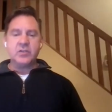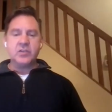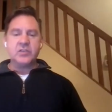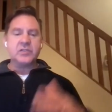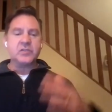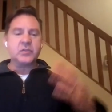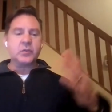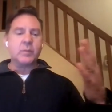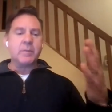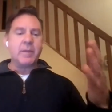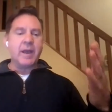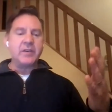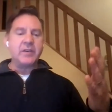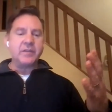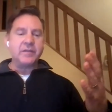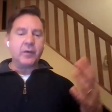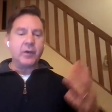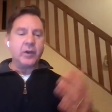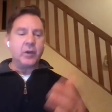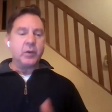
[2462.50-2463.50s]
And just as a
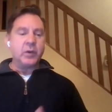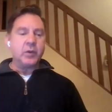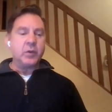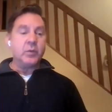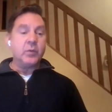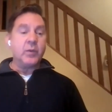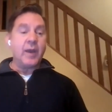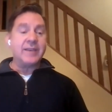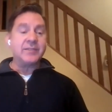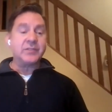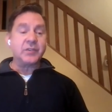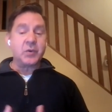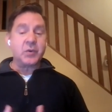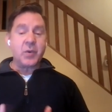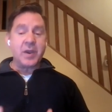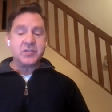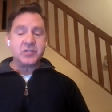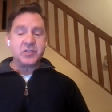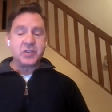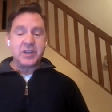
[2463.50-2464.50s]
reminder for anyone who has a
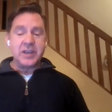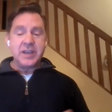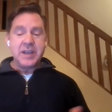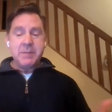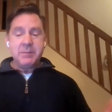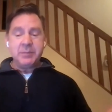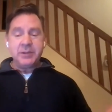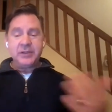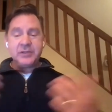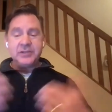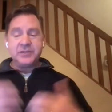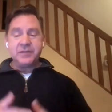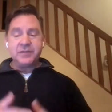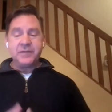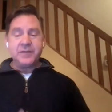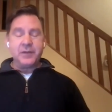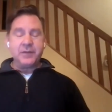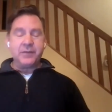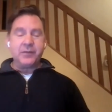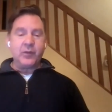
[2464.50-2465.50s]
question, please
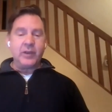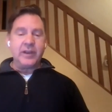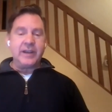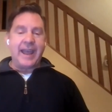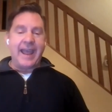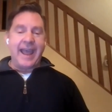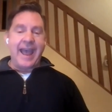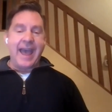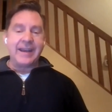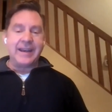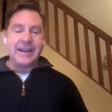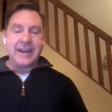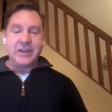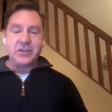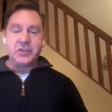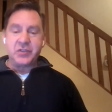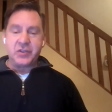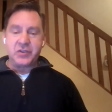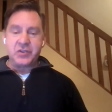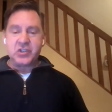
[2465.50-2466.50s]
feel free to add it
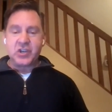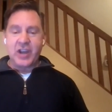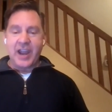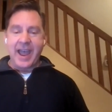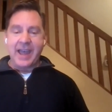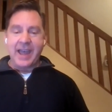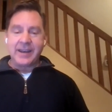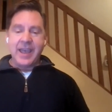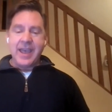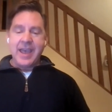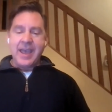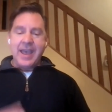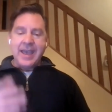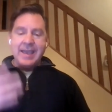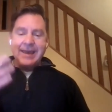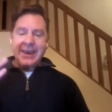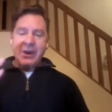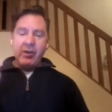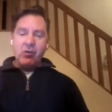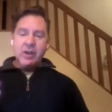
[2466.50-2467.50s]
into the chat.
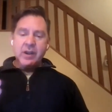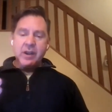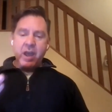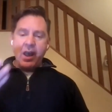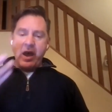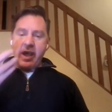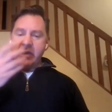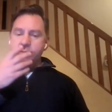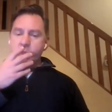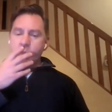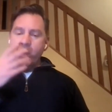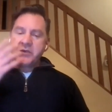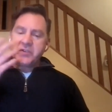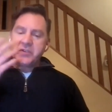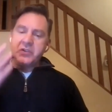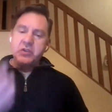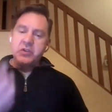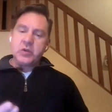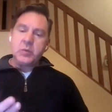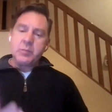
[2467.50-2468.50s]
Karen, what
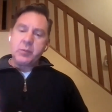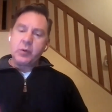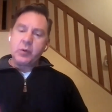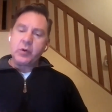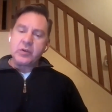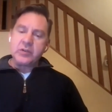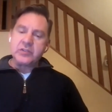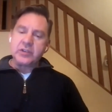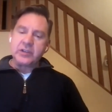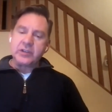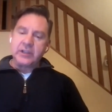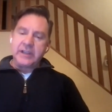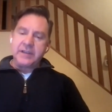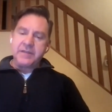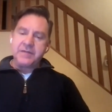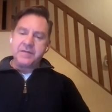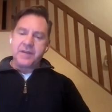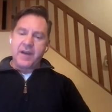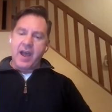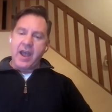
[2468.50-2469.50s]
do you personally
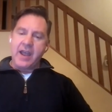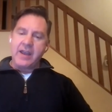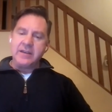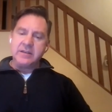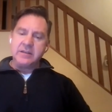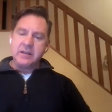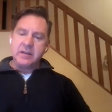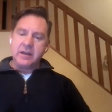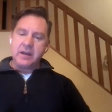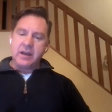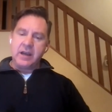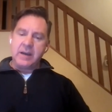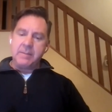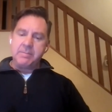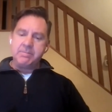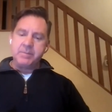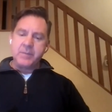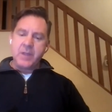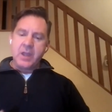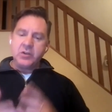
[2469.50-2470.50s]
find?
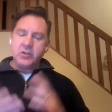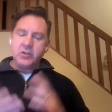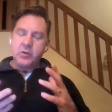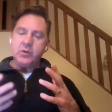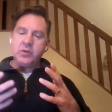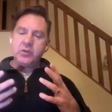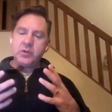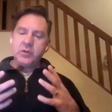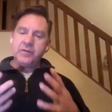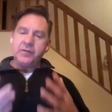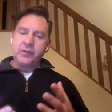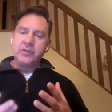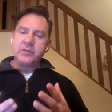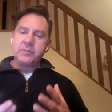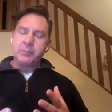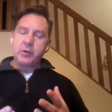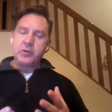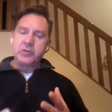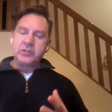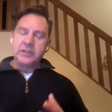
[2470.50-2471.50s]
Um, do you do you
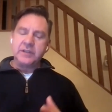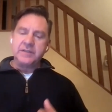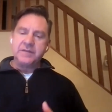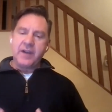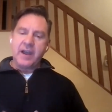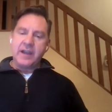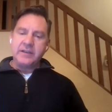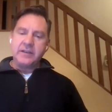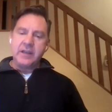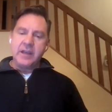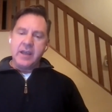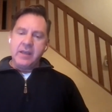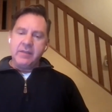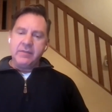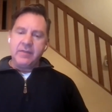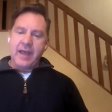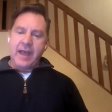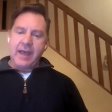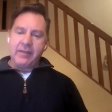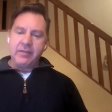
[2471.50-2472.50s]
personally find
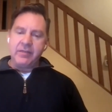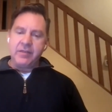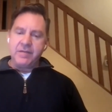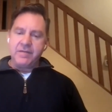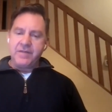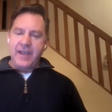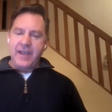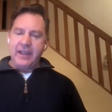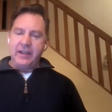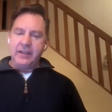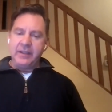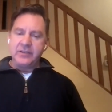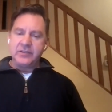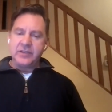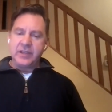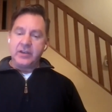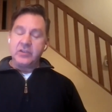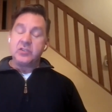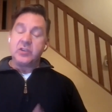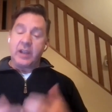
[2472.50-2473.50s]
that the veil is
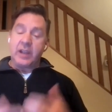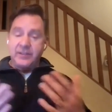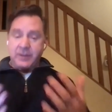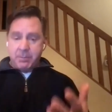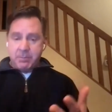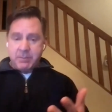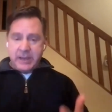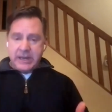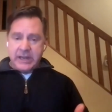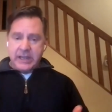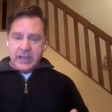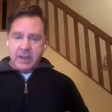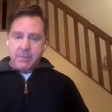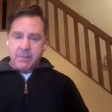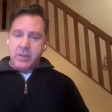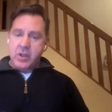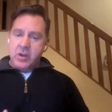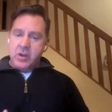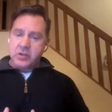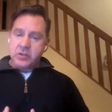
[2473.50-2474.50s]
thinnest as a
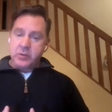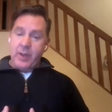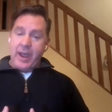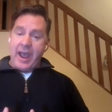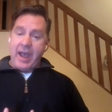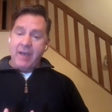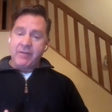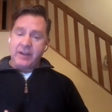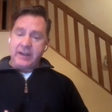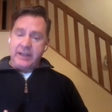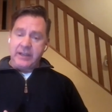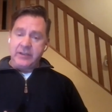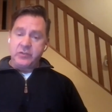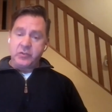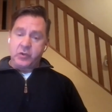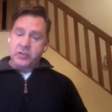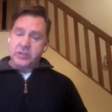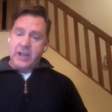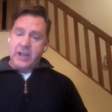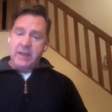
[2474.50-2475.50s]
medium? Do you have an
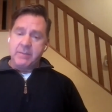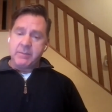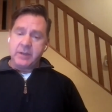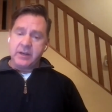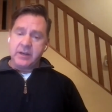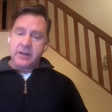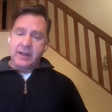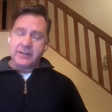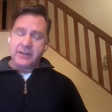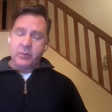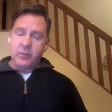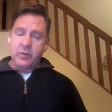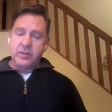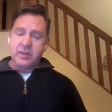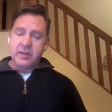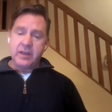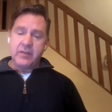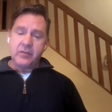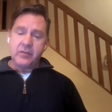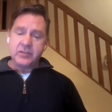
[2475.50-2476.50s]
easier time connecting with
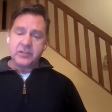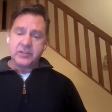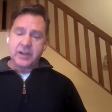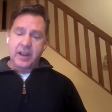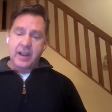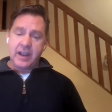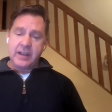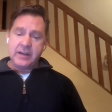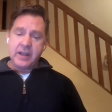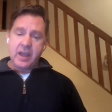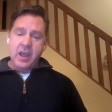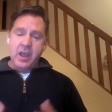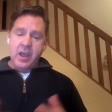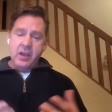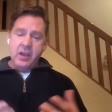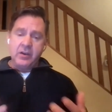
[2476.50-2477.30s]
the other side